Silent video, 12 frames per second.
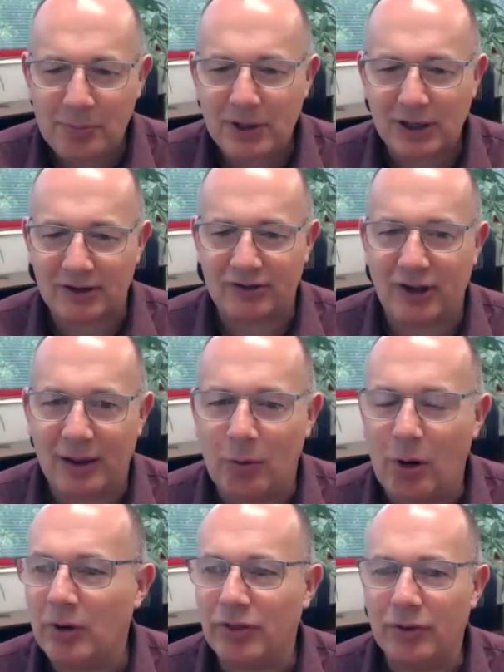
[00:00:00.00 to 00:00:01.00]
For that particular
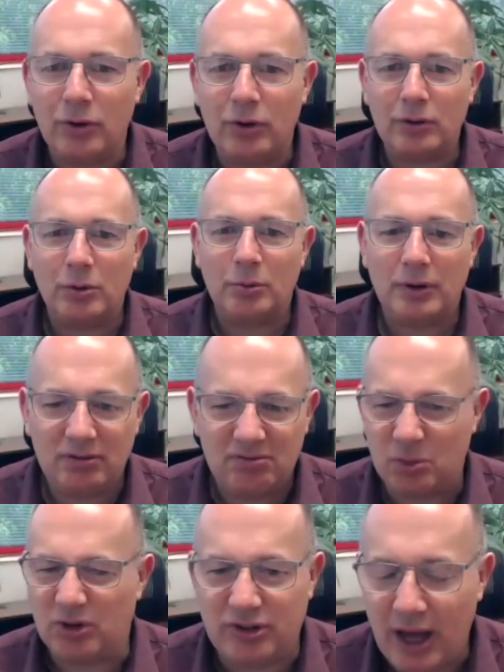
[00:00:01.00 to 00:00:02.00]
study, what we thought when we
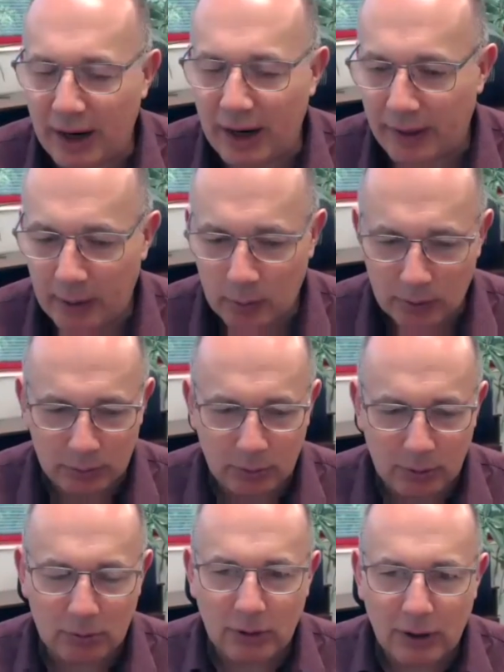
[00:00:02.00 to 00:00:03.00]
started that was,
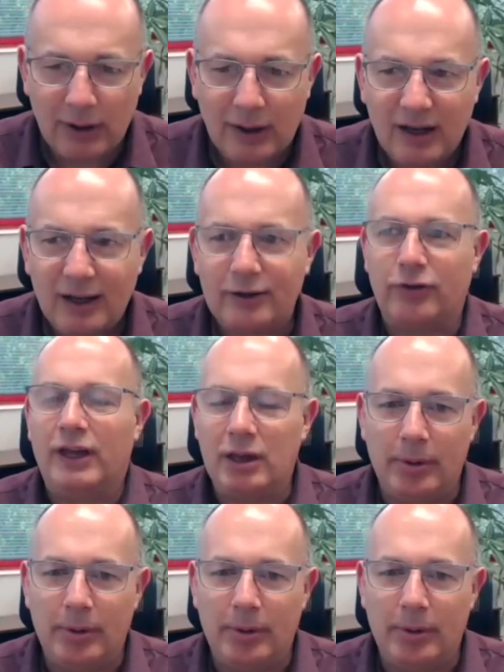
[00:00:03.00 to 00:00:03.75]
well, let's